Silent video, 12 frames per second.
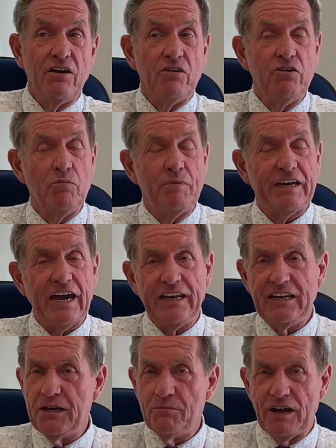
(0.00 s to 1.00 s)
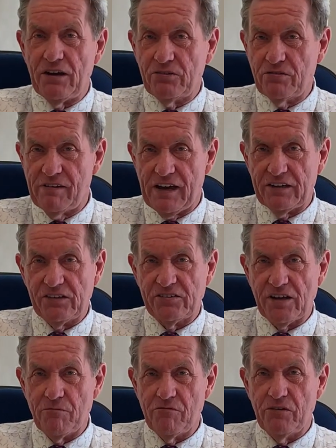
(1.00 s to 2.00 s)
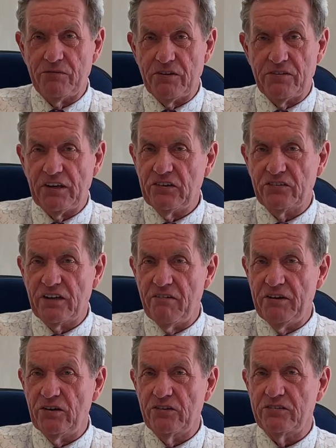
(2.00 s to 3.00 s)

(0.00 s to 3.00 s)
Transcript: You'll be getting emails throughout the summer of the things going on.